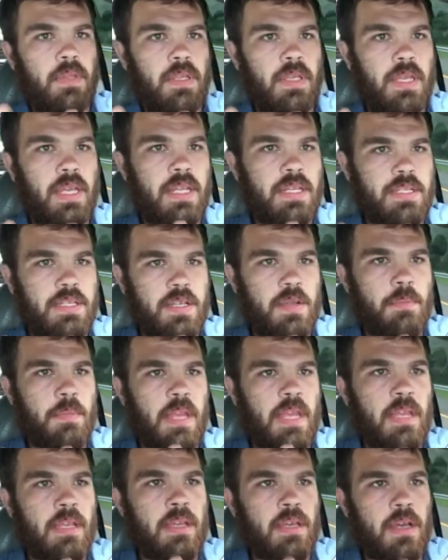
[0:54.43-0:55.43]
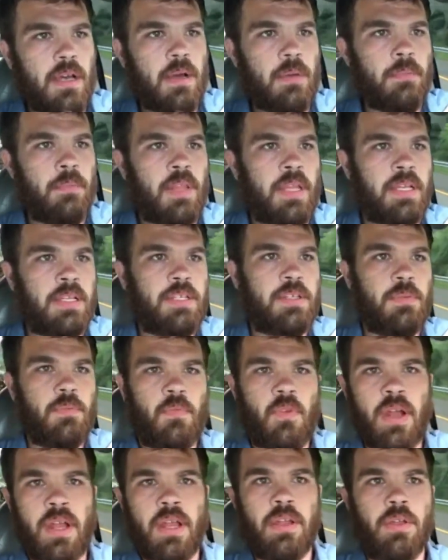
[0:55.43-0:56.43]
get some income, like some
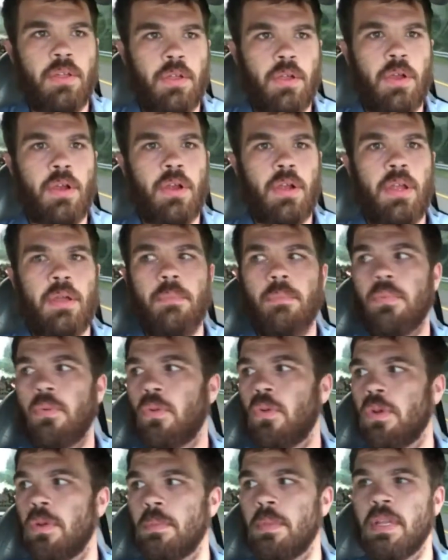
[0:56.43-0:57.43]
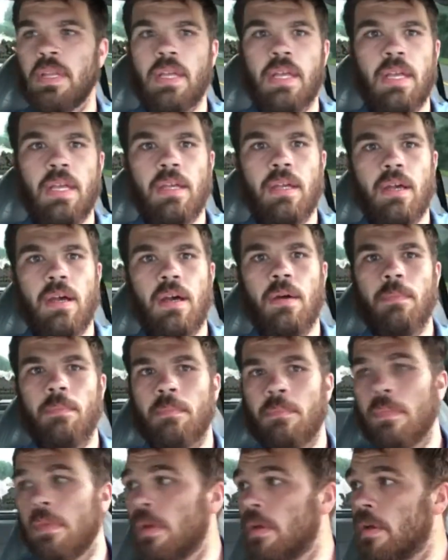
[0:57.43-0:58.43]
regular employment income,
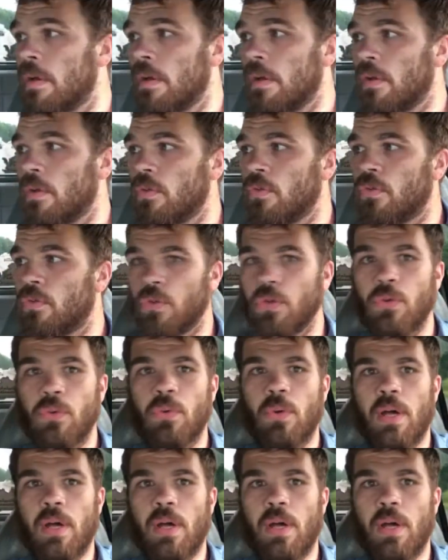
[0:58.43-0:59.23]
to